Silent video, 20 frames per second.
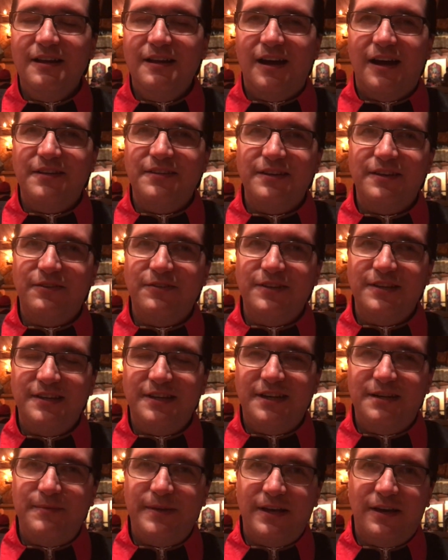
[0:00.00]
I think you really
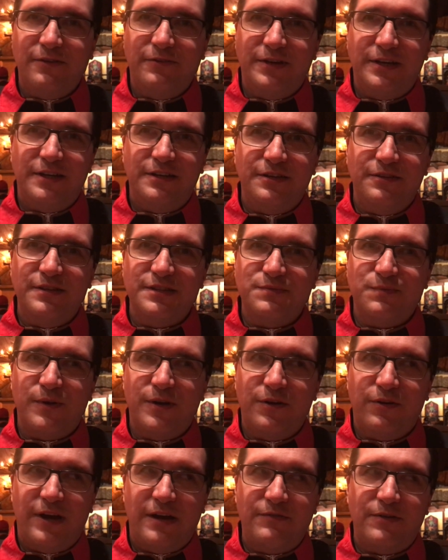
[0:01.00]
need to be hungry to do this one
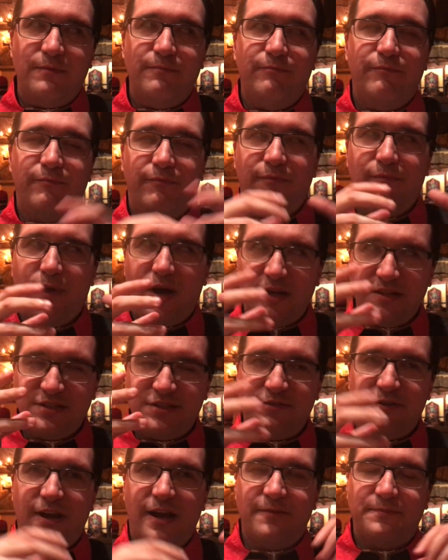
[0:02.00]
or have a
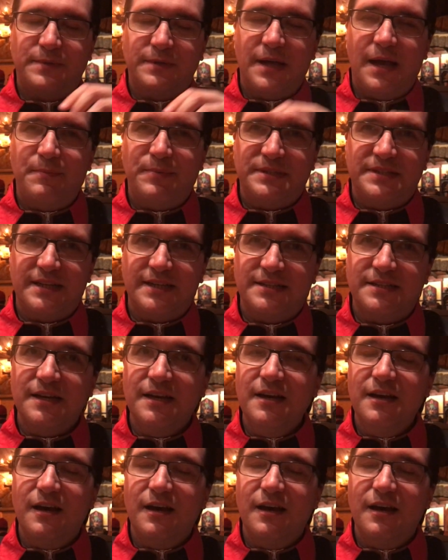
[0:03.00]
monster appetite.